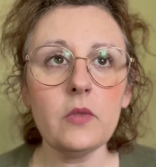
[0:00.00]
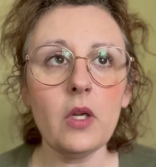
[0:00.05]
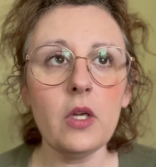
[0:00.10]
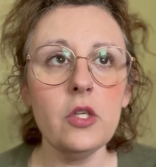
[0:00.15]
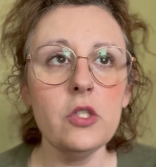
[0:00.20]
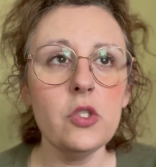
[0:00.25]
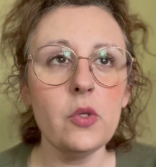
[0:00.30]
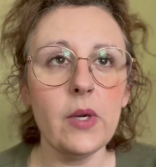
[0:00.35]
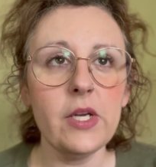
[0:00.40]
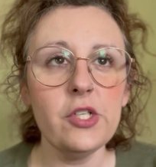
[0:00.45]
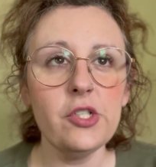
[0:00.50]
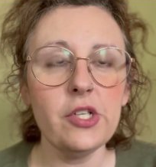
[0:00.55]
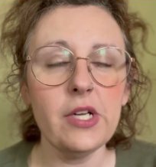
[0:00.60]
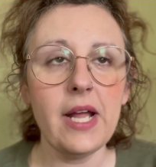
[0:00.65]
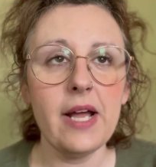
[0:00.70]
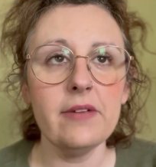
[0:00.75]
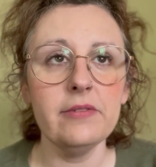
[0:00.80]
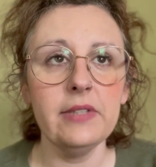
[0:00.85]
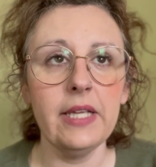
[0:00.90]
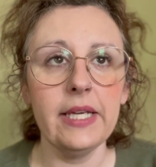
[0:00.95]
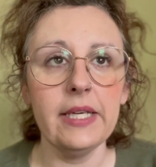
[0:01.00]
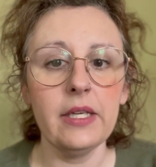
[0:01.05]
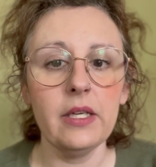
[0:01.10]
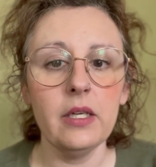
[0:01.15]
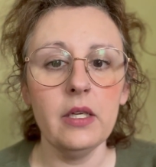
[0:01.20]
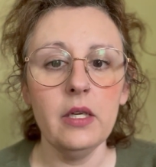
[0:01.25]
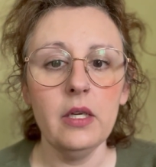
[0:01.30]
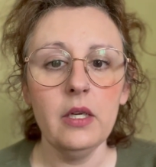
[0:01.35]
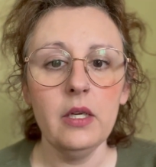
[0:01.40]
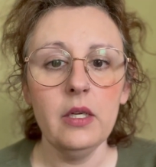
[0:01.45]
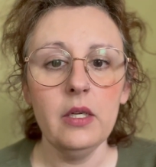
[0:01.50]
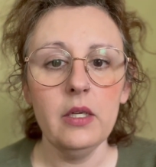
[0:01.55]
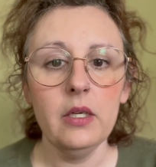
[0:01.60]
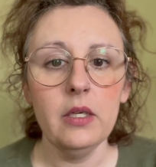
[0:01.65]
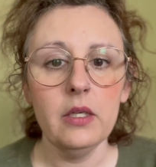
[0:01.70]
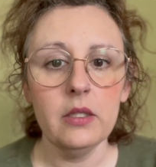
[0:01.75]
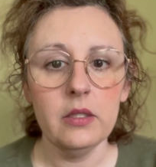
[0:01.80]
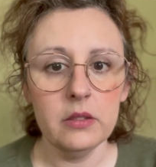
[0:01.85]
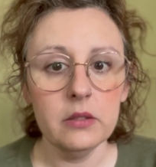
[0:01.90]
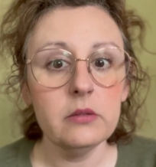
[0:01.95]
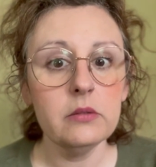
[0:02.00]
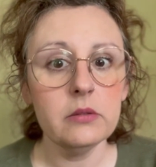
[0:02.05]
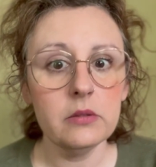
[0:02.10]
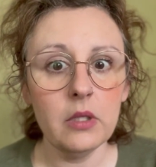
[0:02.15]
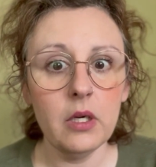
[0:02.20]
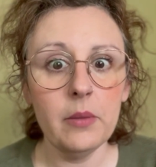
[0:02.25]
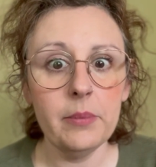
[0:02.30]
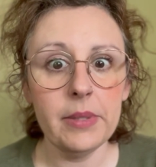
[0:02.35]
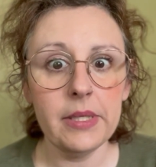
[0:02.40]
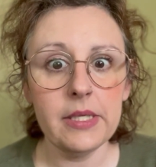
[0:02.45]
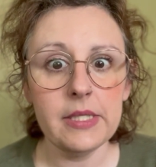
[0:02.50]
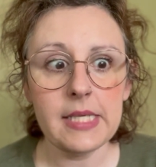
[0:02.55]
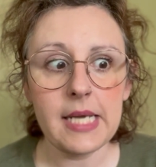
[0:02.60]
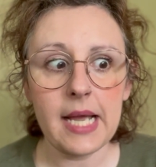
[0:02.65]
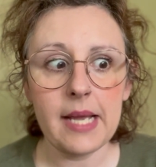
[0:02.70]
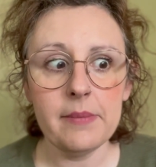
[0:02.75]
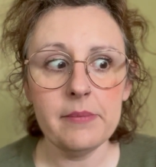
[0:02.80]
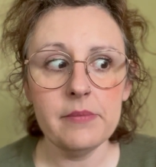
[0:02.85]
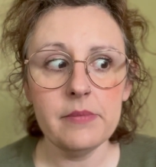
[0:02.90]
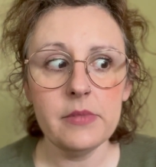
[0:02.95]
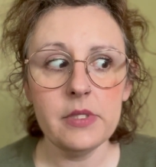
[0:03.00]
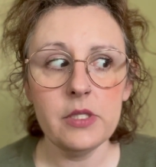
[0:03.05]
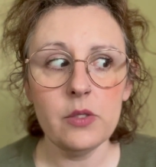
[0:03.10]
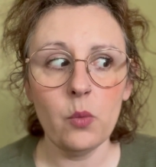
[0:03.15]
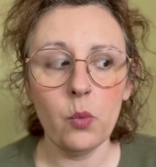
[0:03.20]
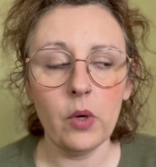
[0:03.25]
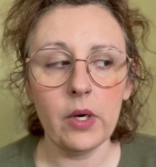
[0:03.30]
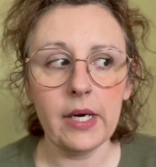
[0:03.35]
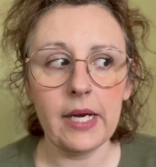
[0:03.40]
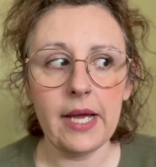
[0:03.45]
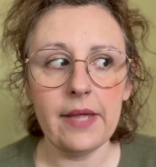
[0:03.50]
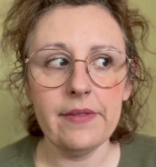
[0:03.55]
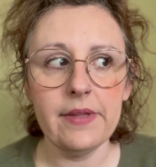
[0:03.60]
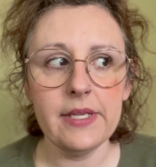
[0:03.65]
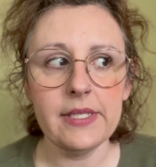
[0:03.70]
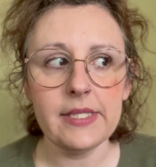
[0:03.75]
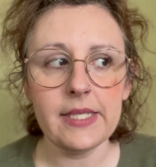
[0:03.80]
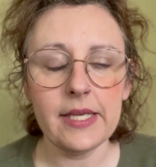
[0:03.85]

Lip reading: So I should have like a bit of time to work on this.